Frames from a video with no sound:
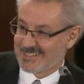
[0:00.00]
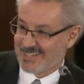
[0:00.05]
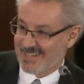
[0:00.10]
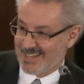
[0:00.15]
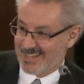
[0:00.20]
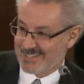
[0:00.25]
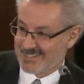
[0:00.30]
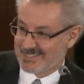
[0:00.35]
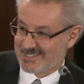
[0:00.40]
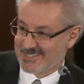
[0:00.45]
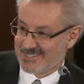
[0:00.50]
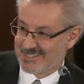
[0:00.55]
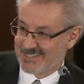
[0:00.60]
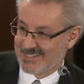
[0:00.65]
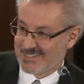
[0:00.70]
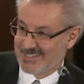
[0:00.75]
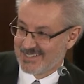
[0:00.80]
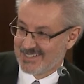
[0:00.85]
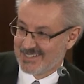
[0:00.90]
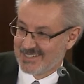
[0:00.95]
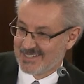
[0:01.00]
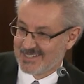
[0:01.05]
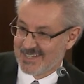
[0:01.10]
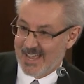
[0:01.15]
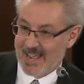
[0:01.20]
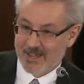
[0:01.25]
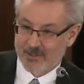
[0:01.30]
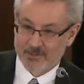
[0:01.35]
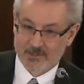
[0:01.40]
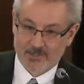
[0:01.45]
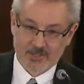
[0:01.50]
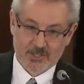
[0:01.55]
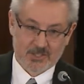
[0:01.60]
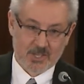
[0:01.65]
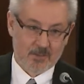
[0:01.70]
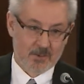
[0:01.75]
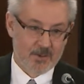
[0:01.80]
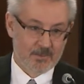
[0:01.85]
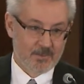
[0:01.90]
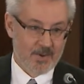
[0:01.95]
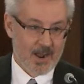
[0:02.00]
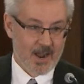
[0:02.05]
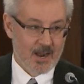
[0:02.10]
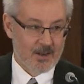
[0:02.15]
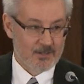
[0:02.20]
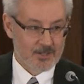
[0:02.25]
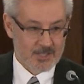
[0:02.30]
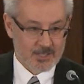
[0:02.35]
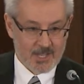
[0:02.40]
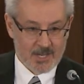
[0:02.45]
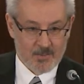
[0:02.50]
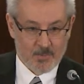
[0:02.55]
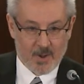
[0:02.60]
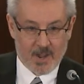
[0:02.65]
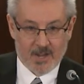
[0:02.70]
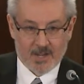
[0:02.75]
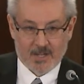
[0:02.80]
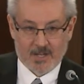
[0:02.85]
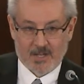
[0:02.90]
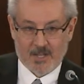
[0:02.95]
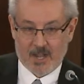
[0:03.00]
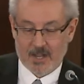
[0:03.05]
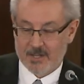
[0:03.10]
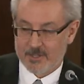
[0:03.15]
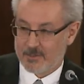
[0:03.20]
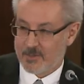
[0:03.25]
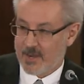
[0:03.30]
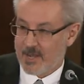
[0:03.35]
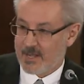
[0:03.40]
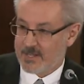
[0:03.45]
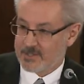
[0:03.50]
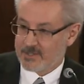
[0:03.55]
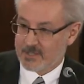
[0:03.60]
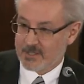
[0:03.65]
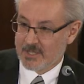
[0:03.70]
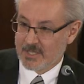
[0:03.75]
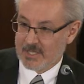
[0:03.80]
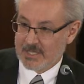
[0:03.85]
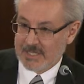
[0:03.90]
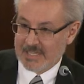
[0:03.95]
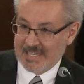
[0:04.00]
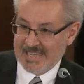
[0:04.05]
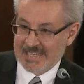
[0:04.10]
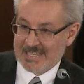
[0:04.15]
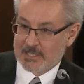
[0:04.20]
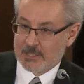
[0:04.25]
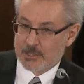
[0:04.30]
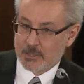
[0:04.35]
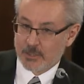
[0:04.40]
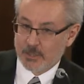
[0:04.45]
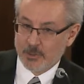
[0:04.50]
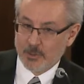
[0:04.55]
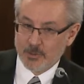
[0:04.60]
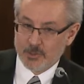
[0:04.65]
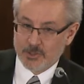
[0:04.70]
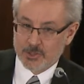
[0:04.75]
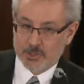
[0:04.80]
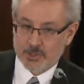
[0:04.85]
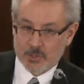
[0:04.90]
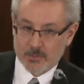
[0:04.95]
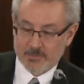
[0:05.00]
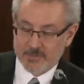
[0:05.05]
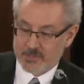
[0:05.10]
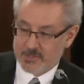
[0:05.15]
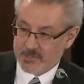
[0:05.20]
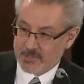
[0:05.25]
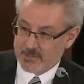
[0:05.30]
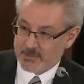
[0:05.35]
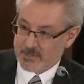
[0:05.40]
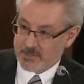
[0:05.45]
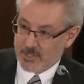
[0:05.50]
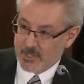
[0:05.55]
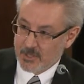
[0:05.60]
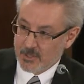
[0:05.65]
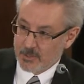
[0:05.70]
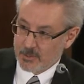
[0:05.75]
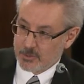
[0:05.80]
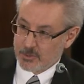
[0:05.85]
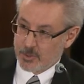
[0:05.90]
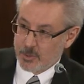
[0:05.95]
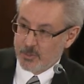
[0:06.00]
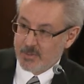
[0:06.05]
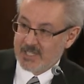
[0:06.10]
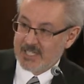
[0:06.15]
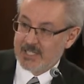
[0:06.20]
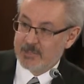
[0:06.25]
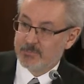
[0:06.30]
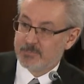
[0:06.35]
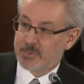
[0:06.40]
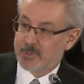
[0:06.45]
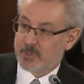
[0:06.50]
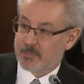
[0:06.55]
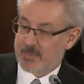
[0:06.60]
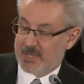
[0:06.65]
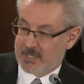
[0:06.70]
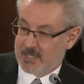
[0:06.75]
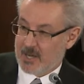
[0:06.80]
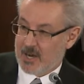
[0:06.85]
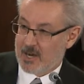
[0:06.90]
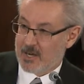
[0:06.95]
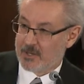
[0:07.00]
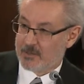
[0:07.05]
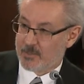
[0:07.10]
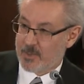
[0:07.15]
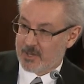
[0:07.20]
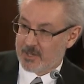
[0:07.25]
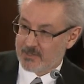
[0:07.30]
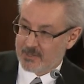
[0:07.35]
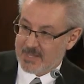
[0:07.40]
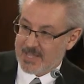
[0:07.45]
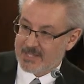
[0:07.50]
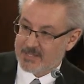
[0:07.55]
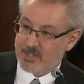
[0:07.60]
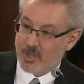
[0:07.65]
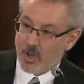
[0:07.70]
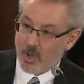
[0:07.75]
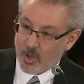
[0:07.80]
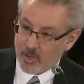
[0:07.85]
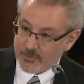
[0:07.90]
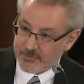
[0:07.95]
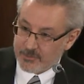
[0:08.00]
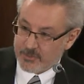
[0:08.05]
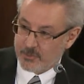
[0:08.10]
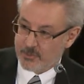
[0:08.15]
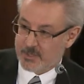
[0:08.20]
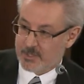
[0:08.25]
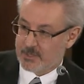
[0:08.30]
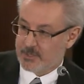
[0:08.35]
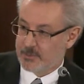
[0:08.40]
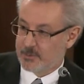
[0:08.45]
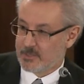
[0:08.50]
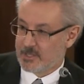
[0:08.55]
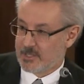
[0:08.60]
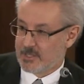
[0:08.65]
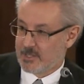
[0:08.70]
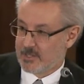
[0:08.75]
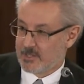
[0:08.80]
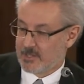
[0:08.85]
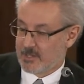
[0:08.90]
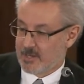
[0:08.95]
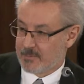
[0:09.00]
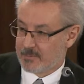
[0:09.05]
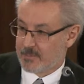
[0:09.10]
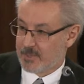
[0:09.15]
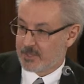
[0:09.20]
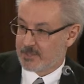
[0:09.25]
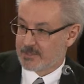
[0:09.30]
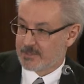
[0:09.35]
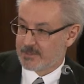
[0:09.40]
Yes. Now, some of our statewide contracts include services to implement hardware. That's also included in the number.